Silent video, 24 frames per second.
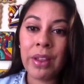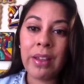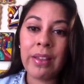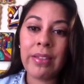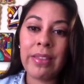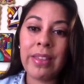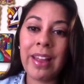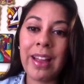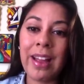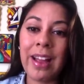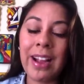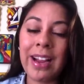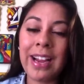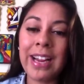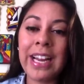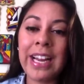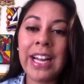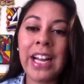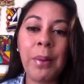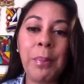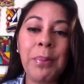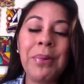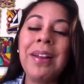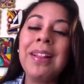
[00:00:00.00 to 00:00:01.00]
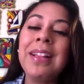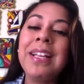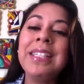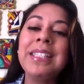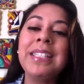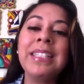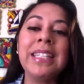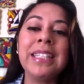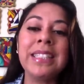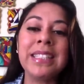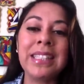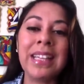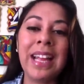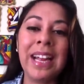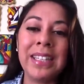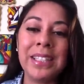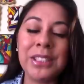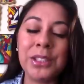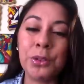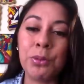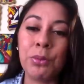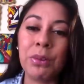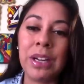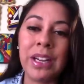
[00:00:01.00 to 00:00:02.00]
that can help you at least in the
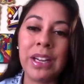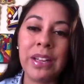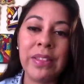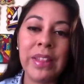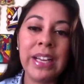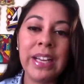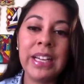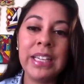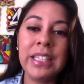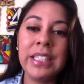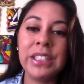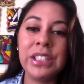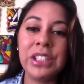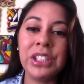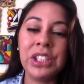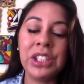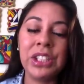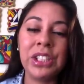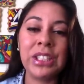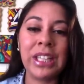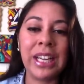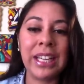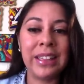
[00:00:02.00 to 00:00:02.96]
slightest way in the condition,